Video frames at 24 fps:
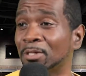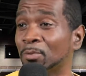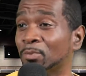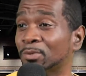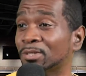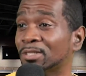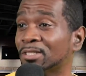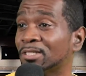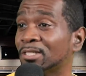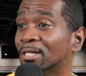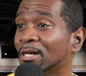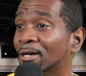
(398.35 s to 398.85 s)
it
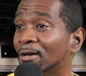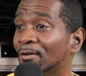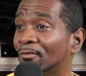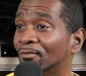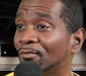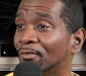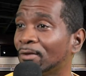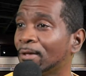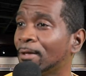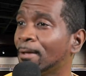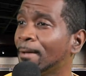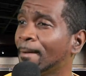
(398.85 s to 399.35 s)
was
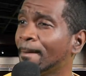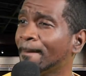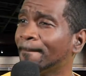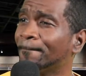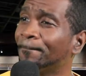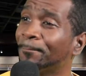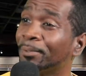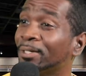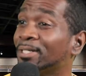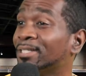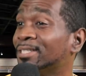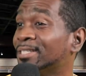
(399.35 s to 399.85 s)
tough,
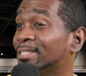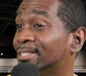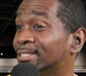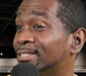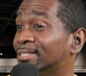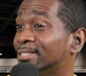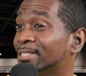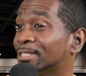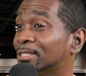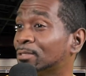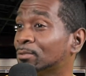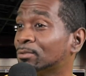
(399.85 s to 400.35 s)
but he
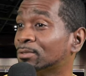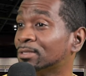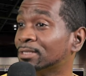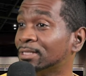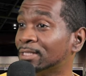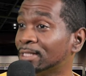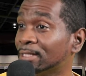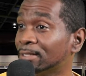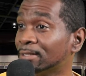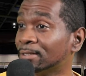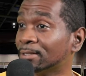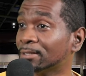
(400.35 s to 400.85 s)
still
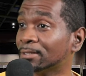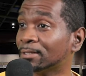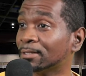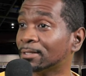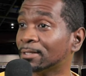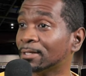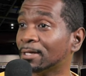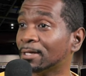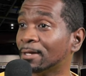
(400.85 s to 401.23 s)
did it.